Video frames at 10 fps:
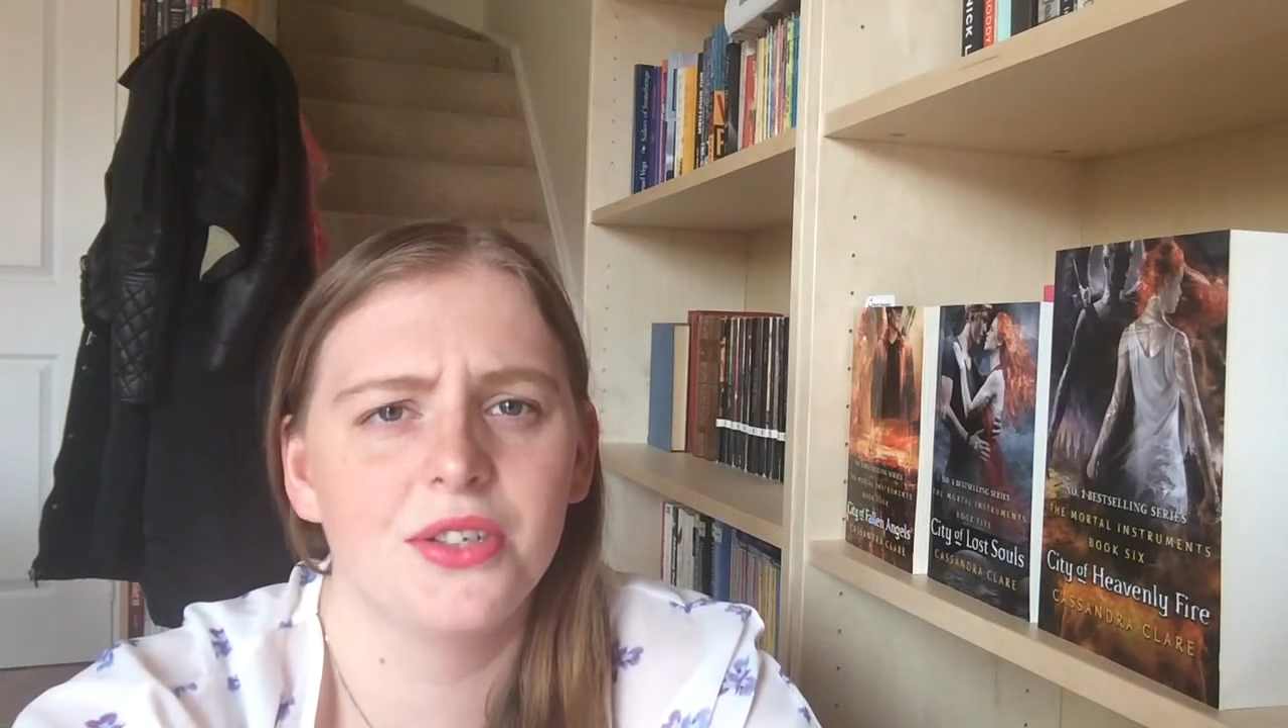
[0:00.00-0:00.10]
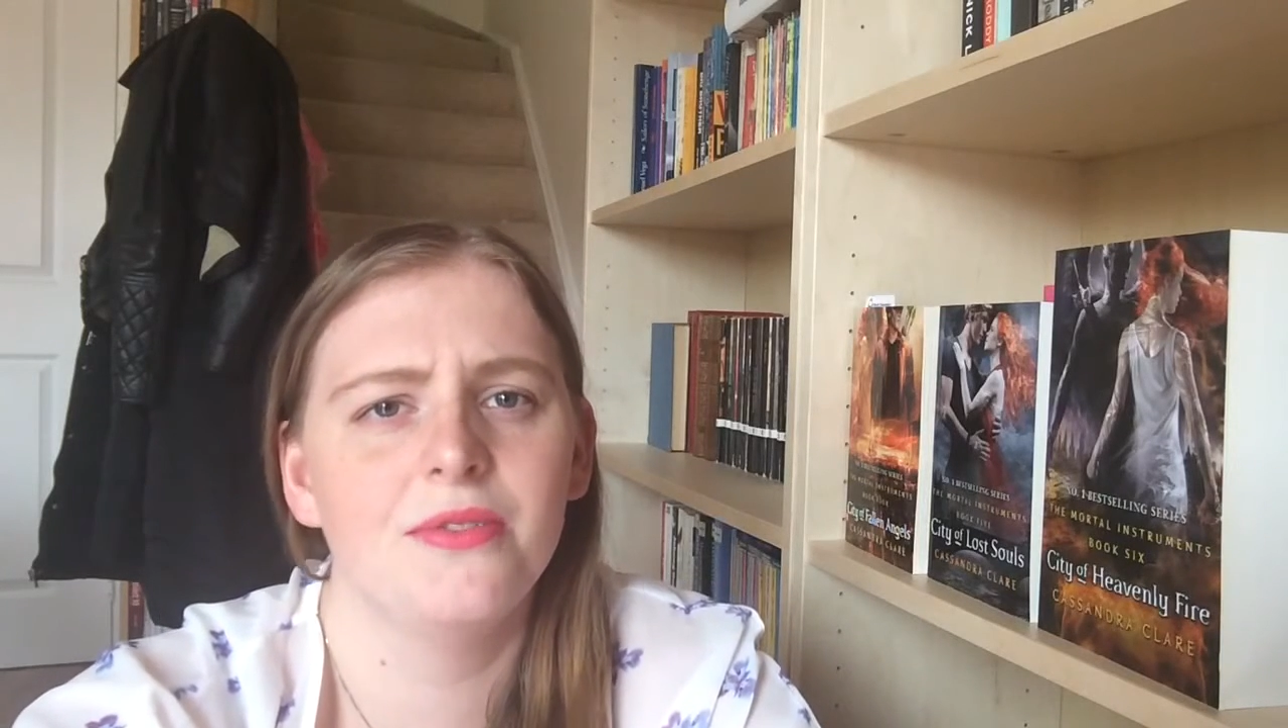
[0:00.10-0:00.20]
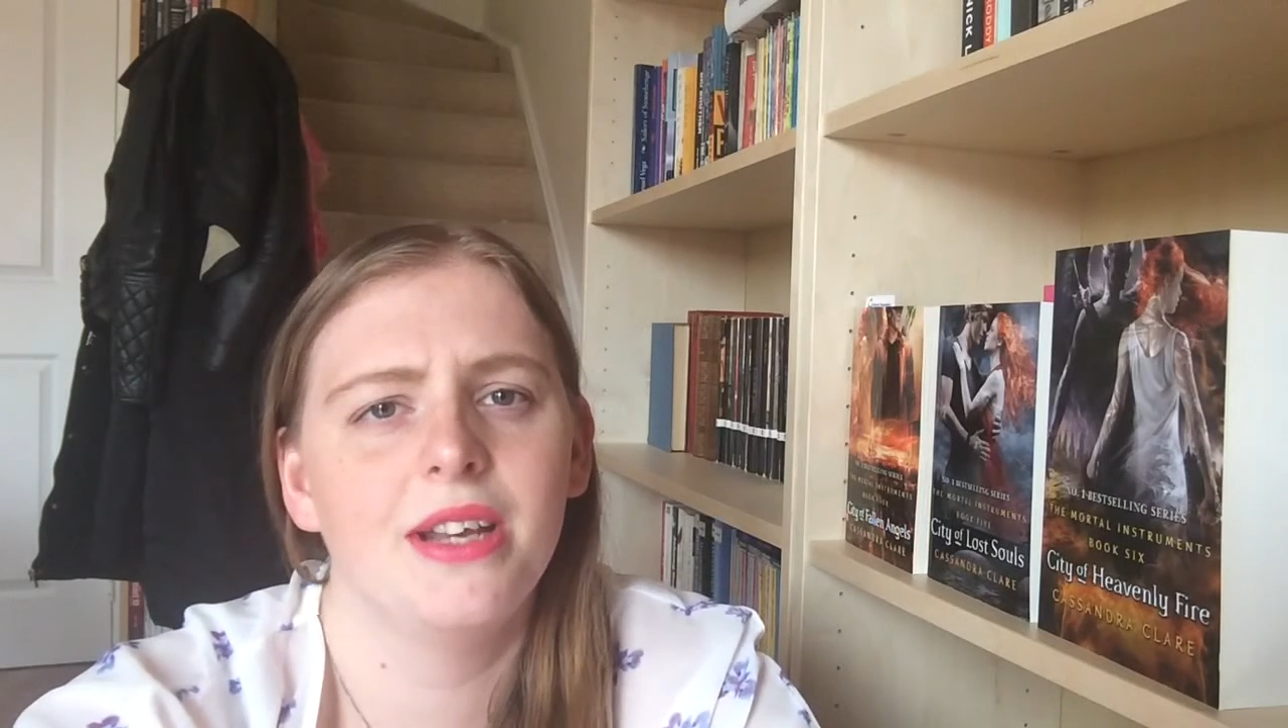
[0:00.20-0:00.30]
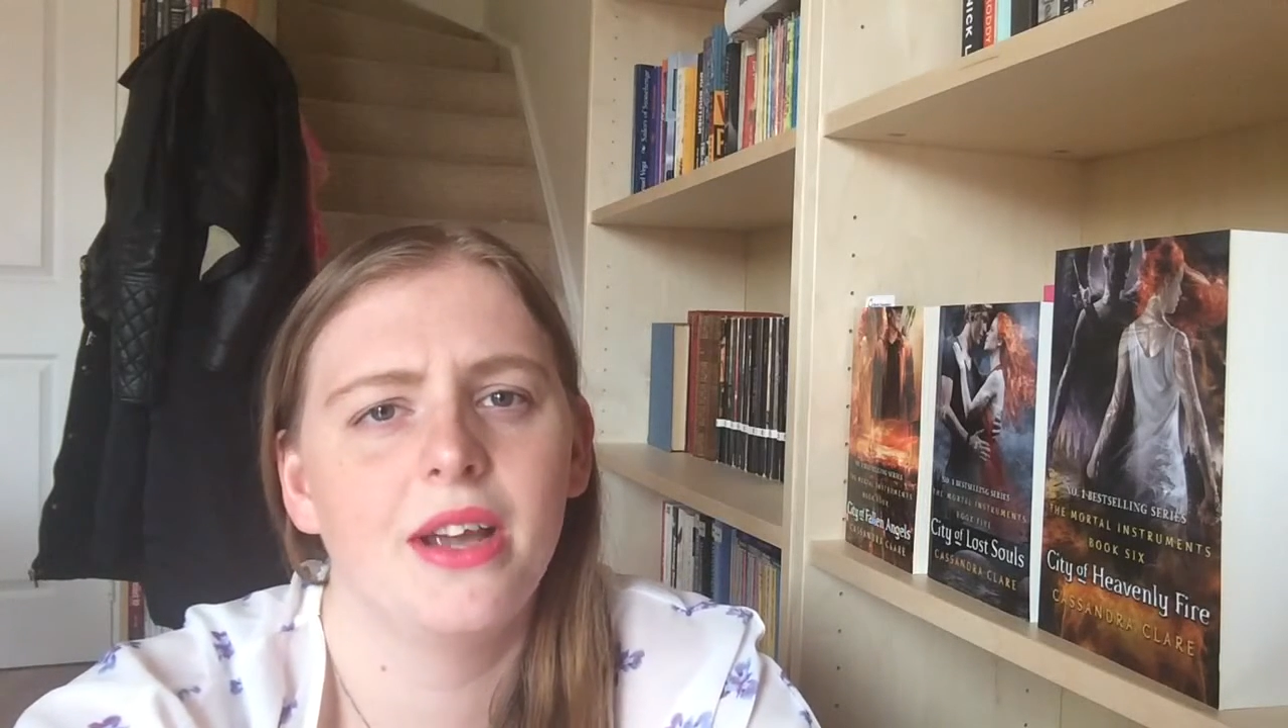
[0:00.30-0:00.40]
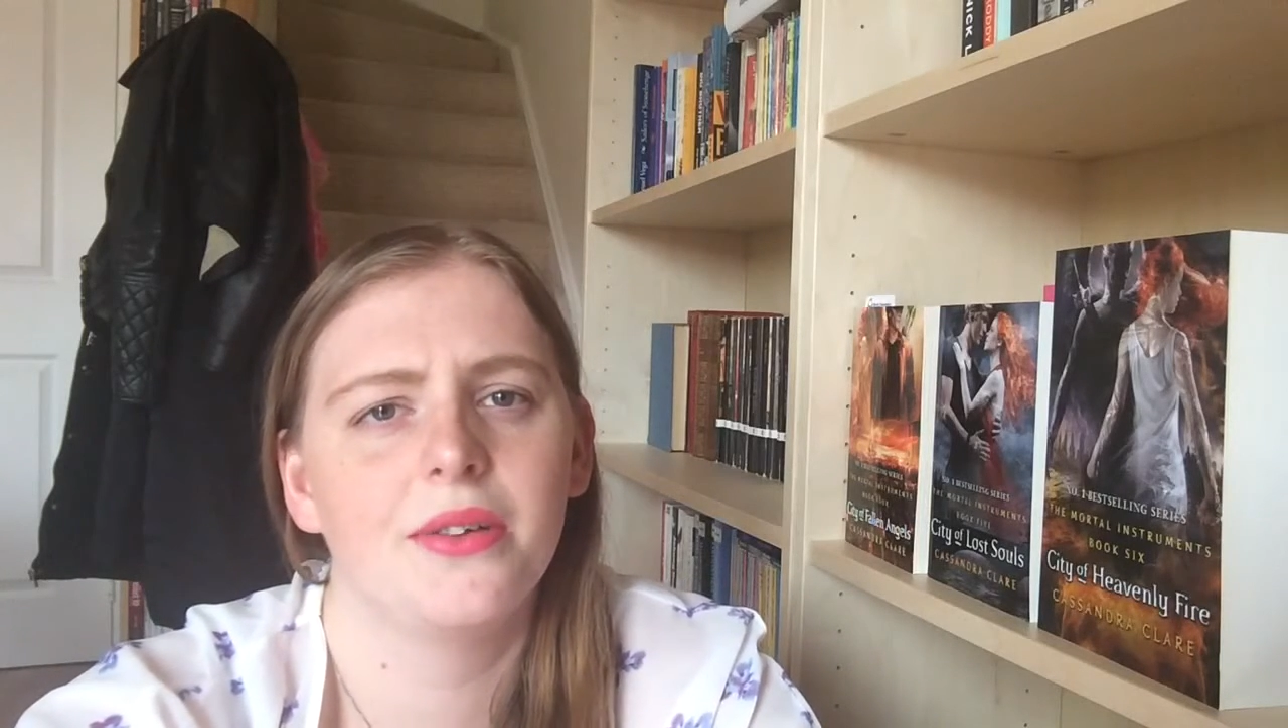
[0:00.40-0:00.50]

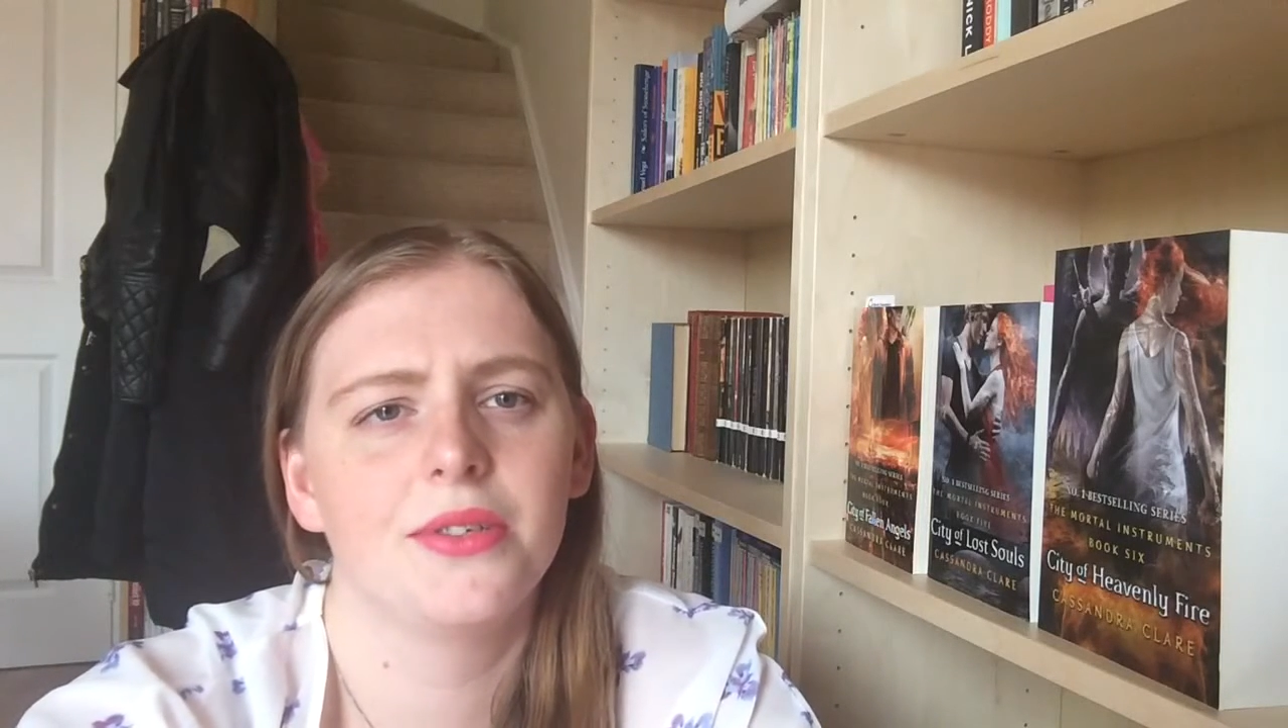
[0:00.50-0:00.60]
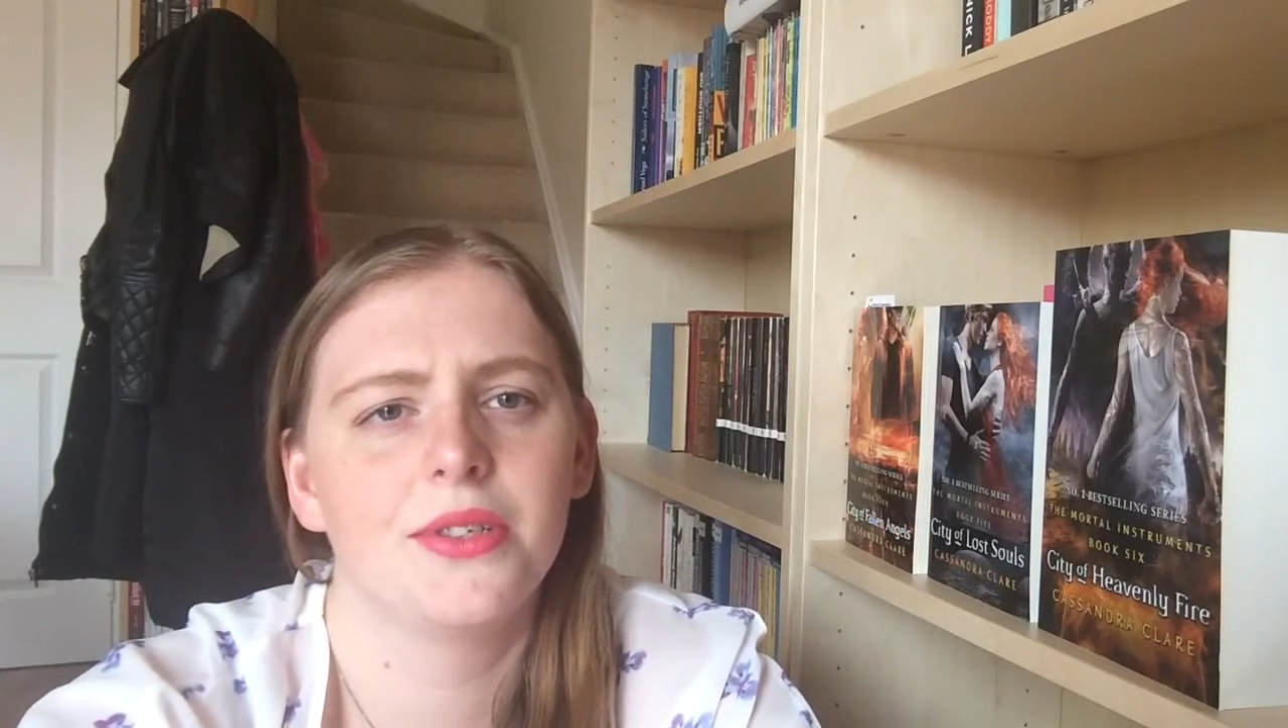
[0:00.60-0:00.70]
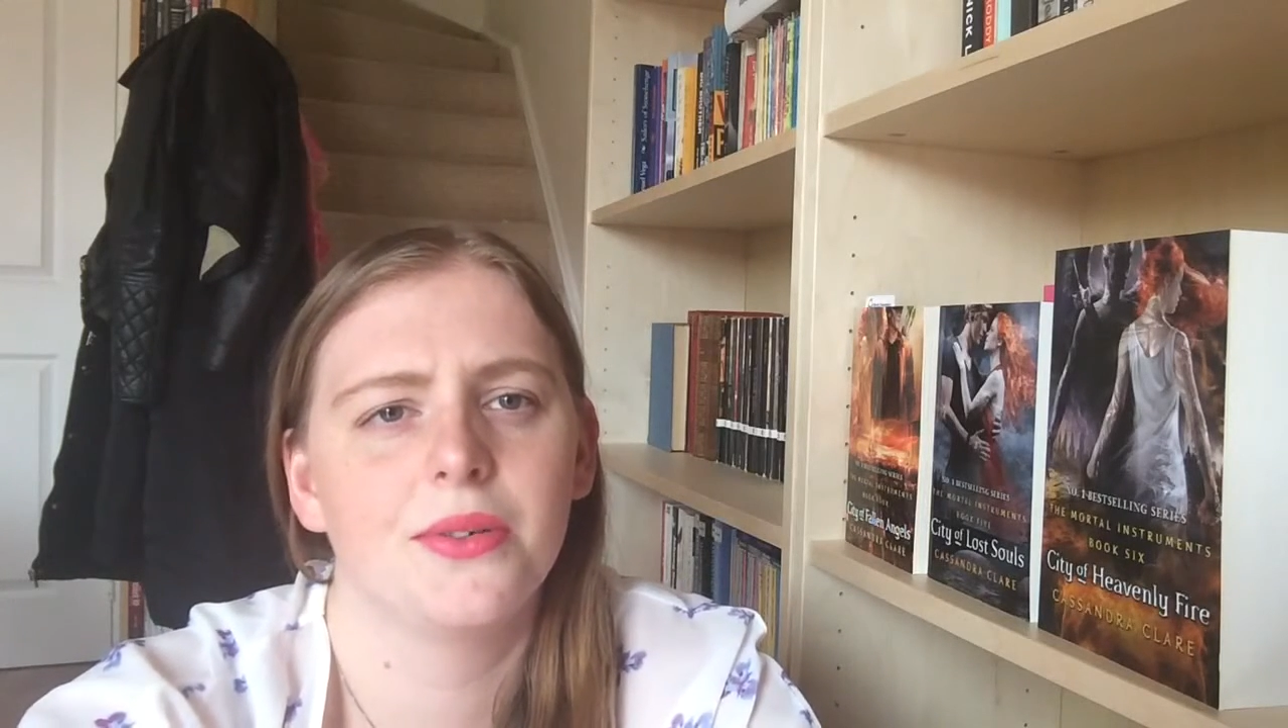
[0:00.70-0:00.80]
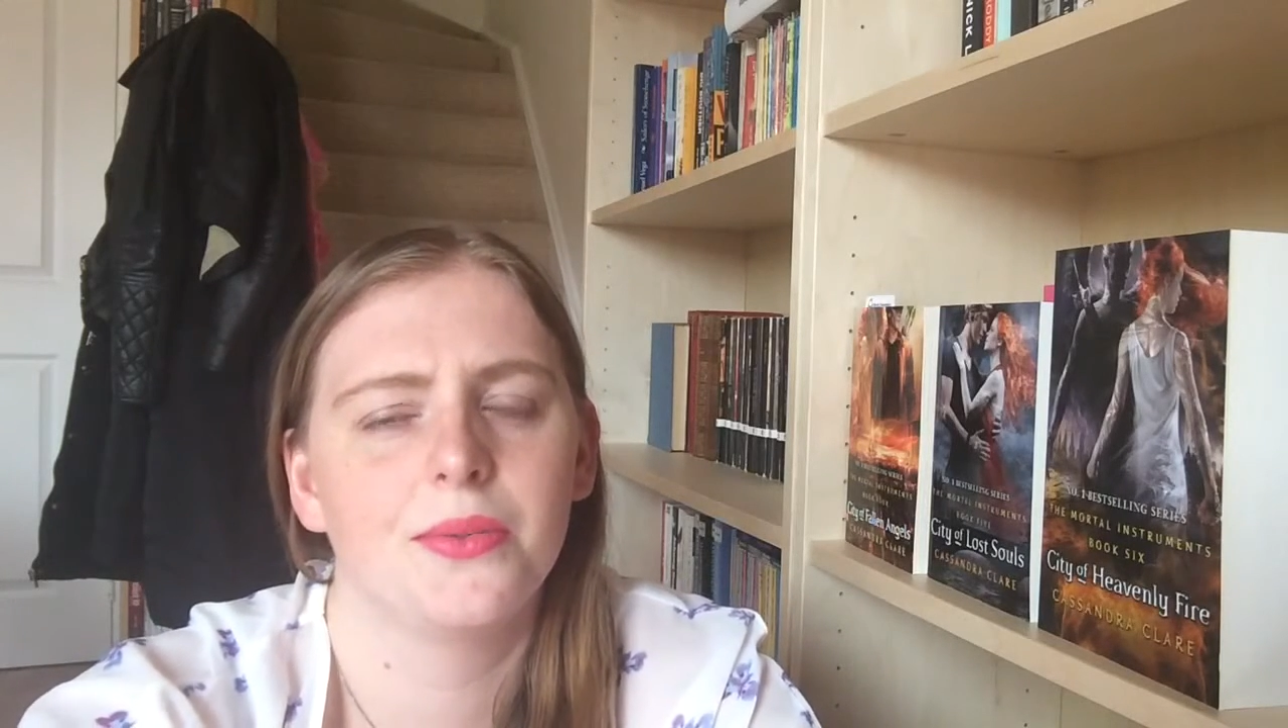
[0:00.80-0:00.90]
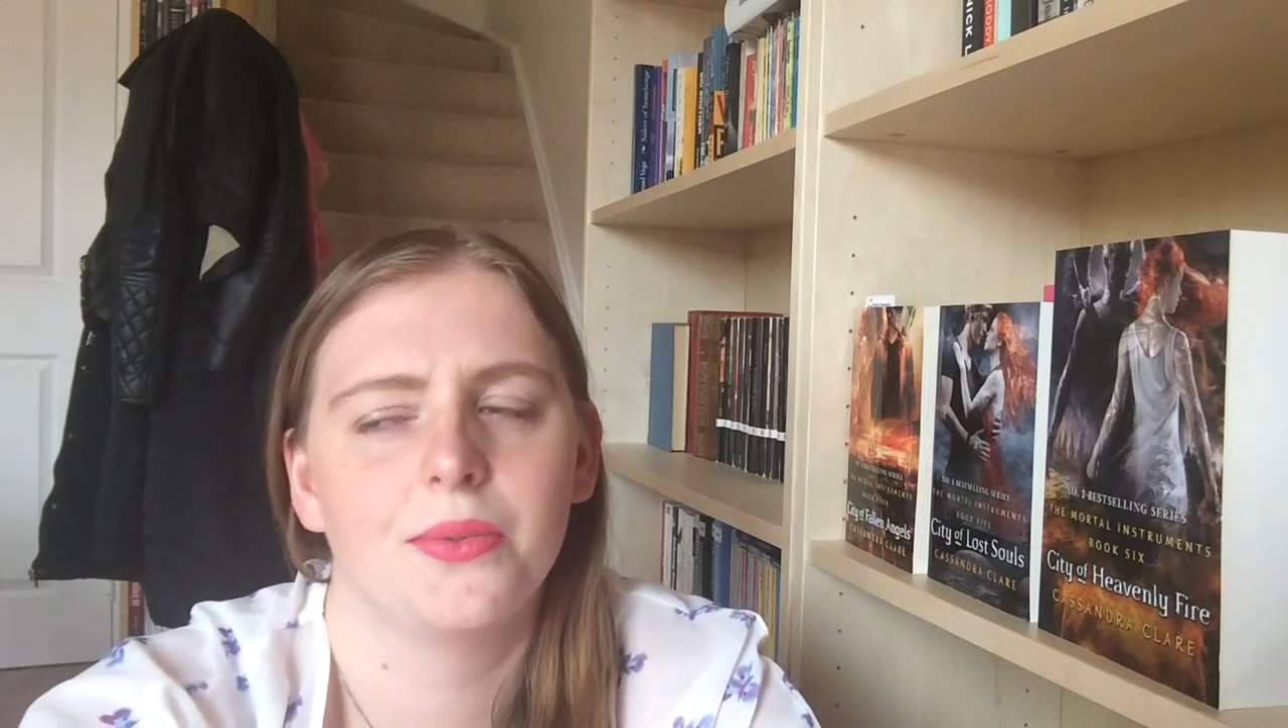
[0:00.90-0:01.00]
two
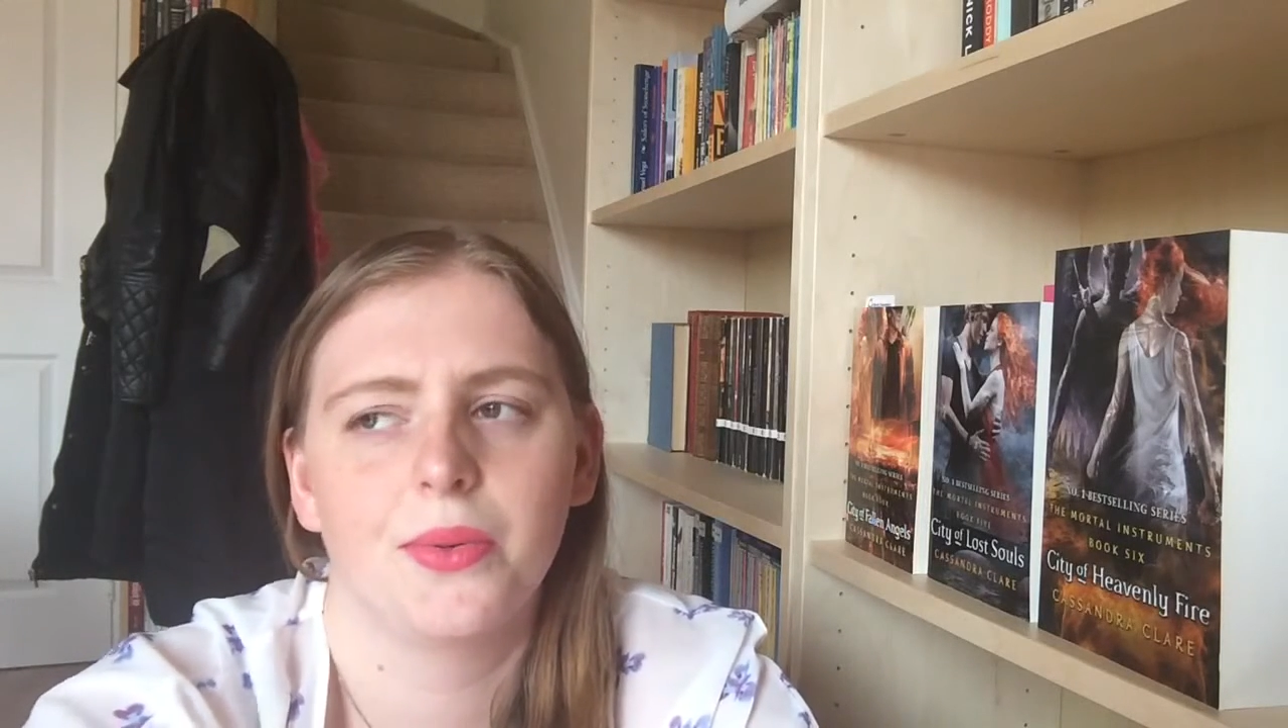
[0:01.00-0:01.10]
videos a,